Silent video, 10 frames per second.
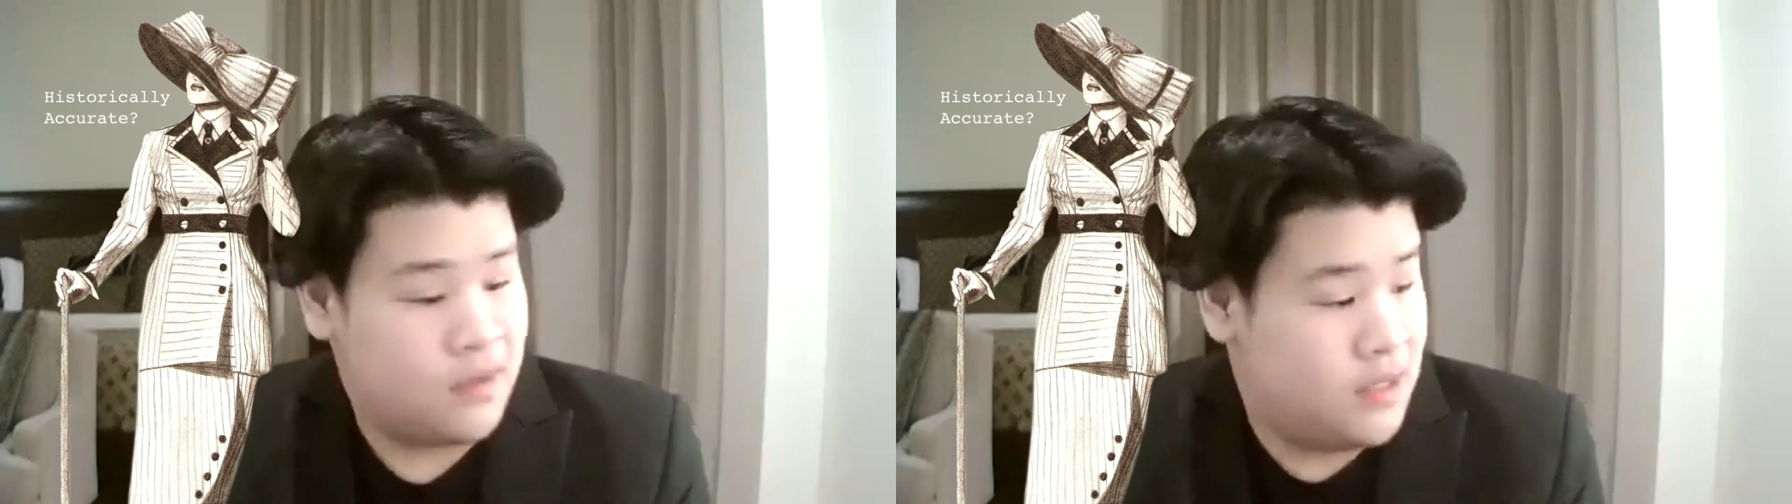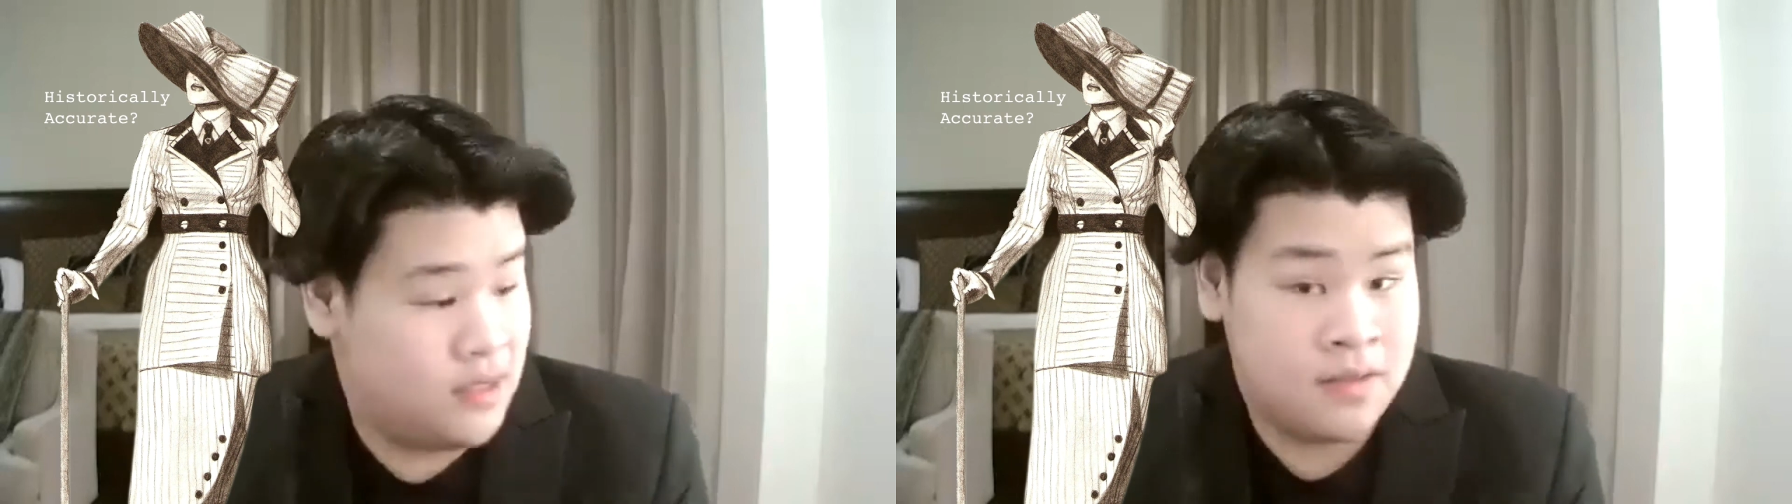
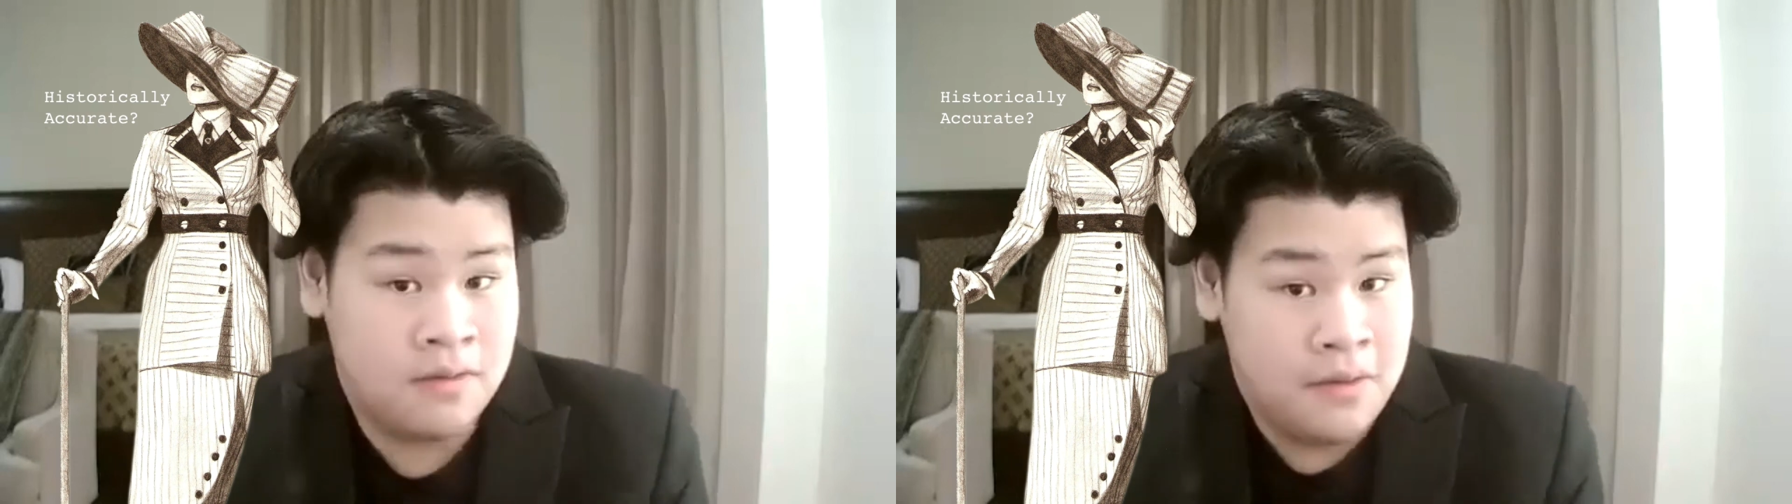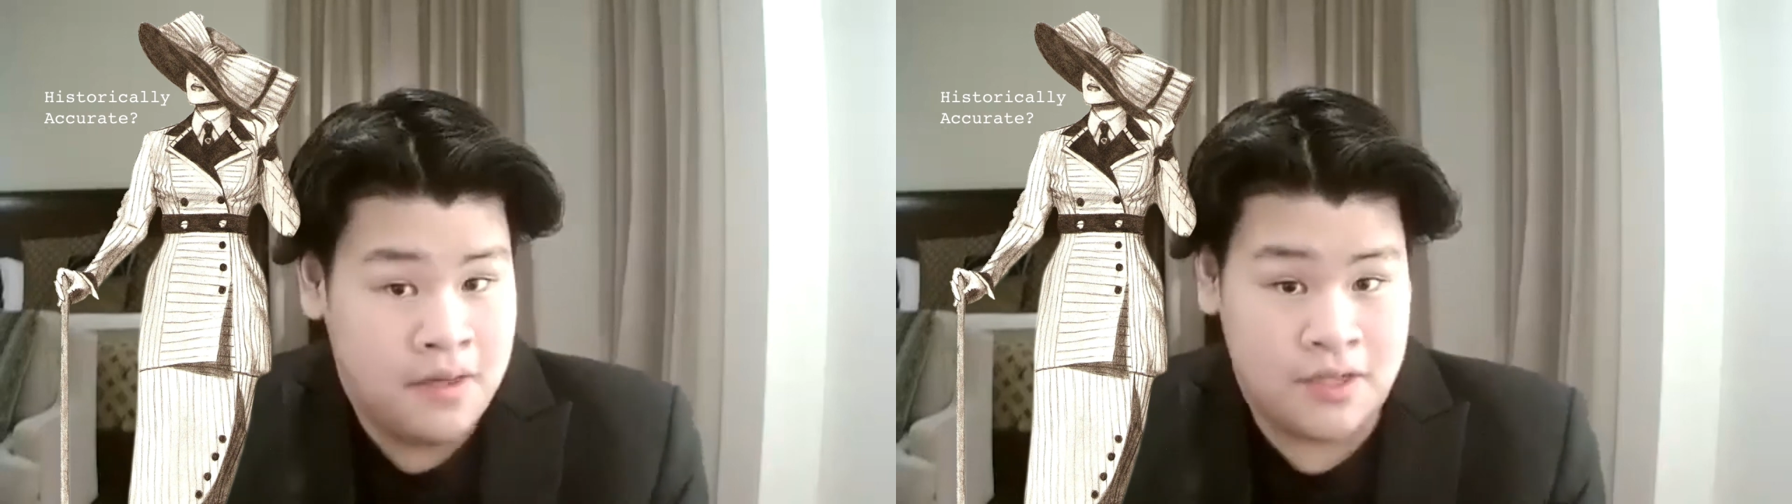is
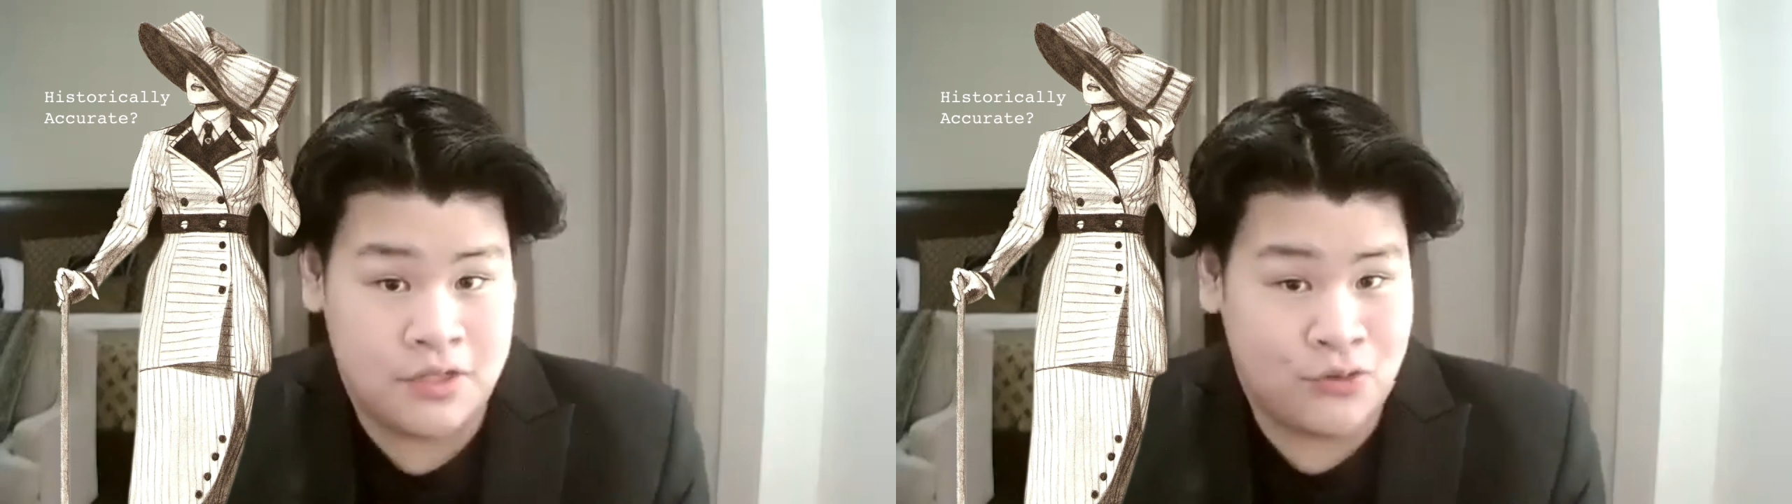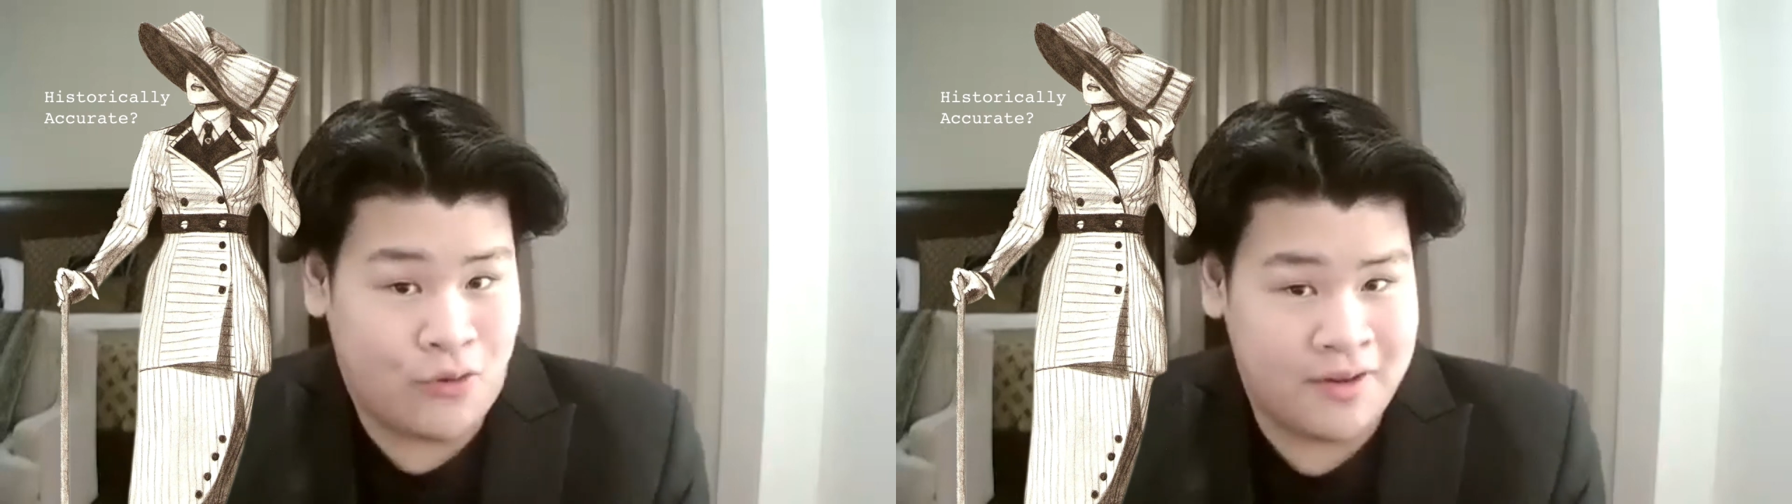
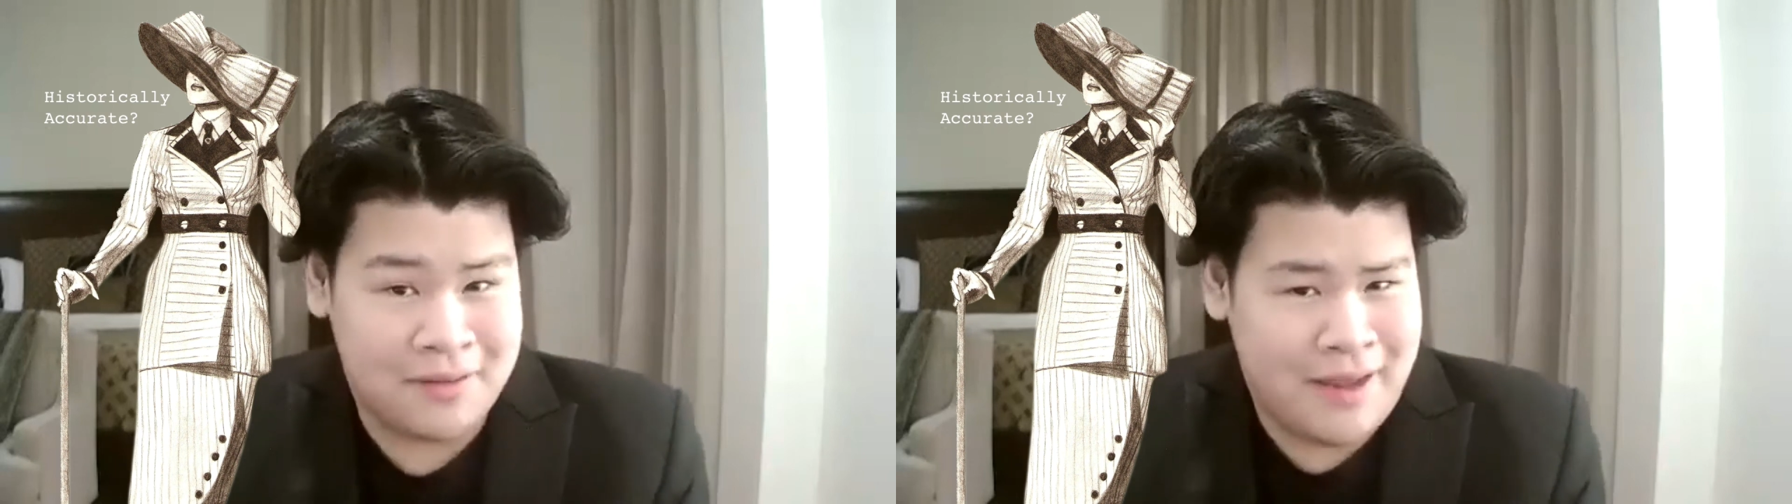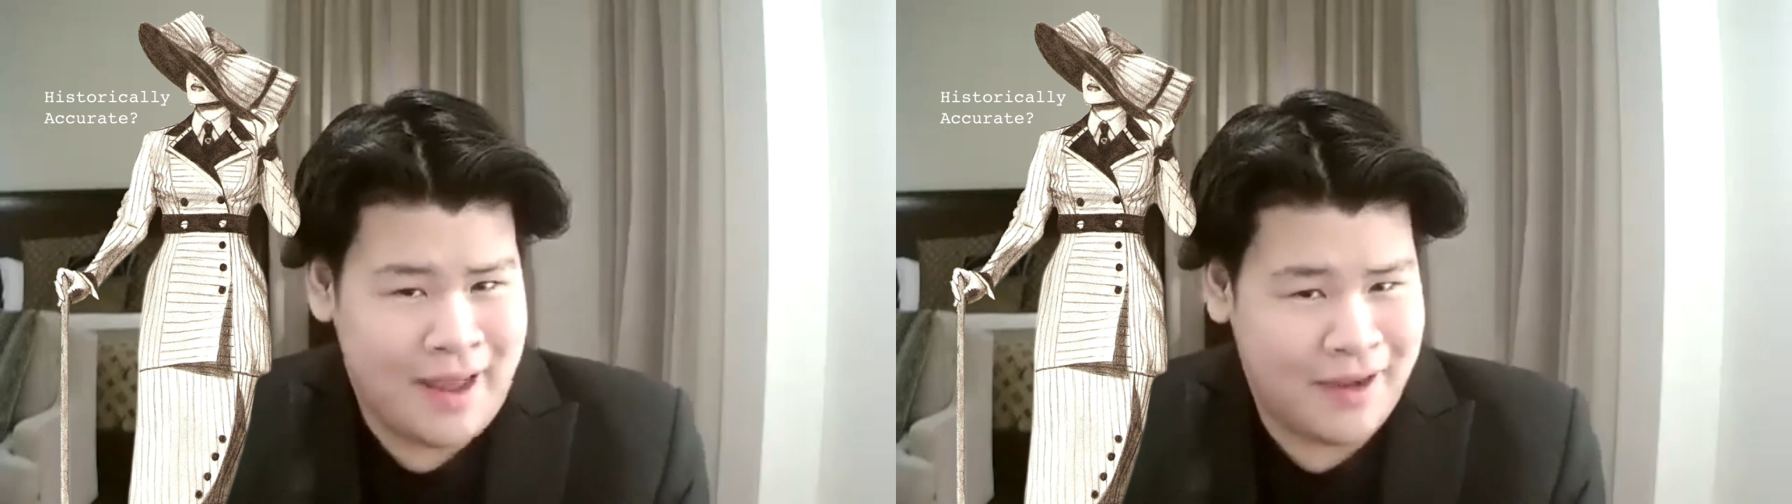
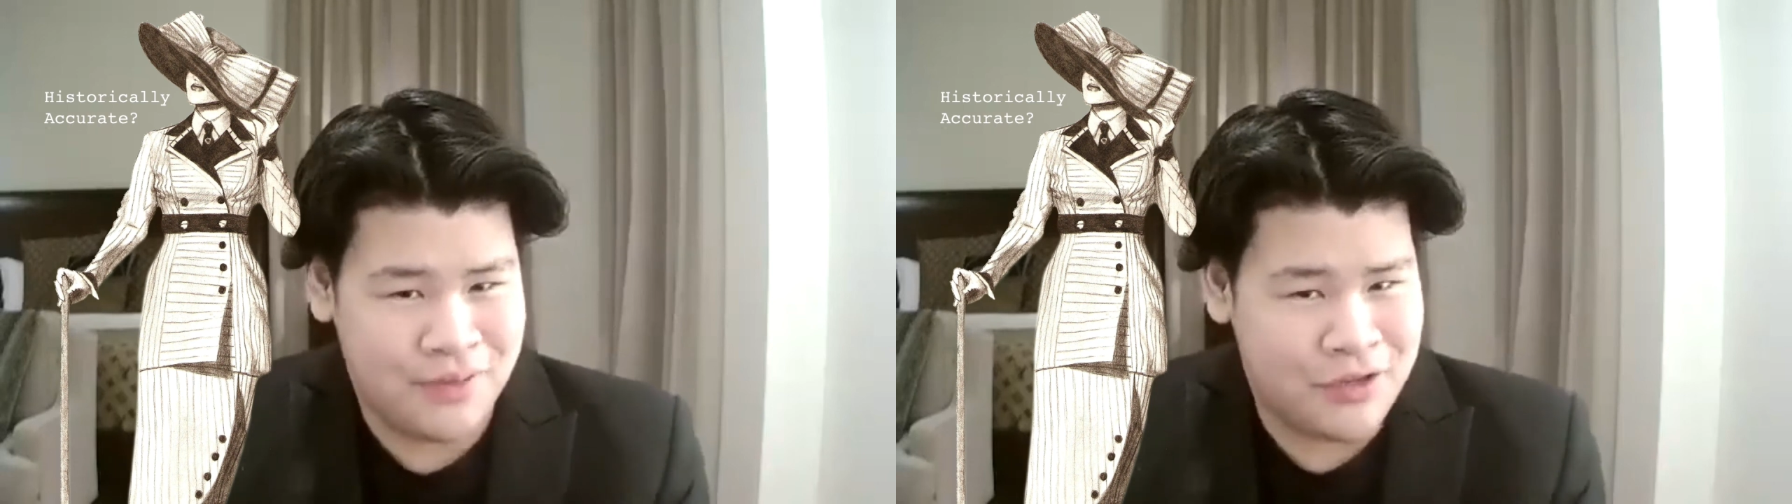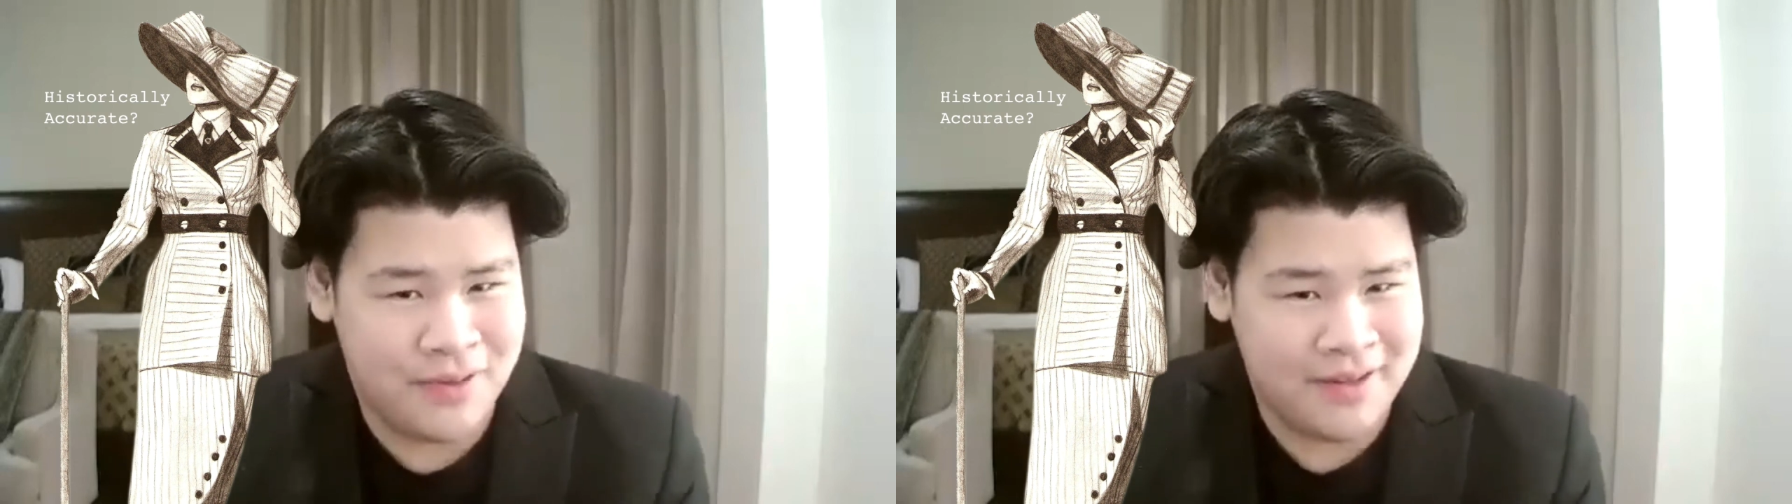historically
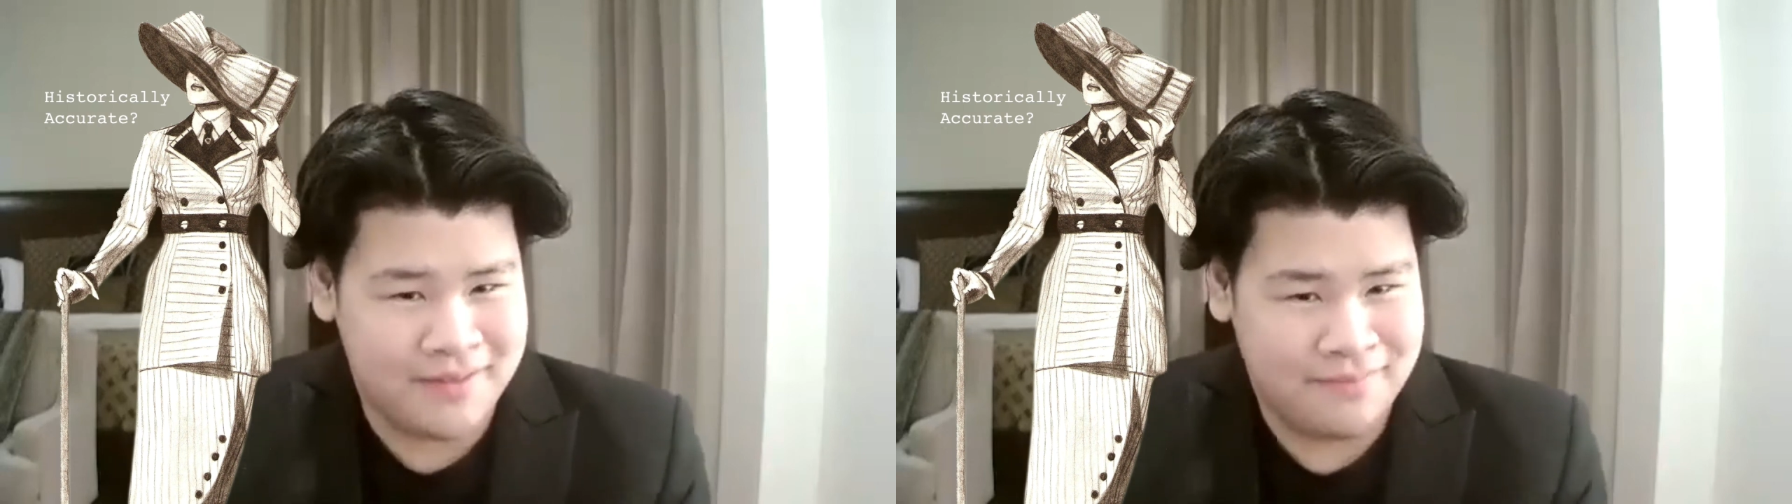accurate?